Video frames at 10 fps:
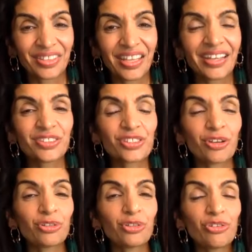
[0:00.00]
And so
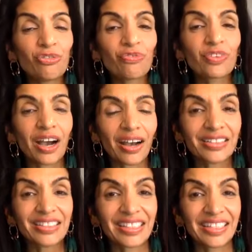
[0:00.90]
you've
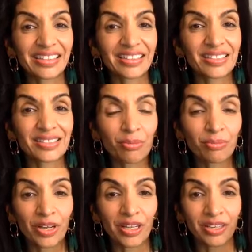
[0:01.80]
got to get
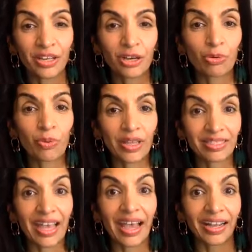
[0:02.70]
someone with
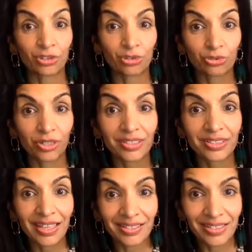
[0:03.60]
extra
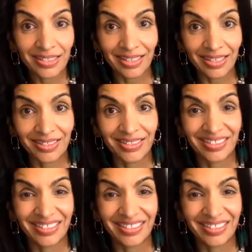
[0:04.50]
senses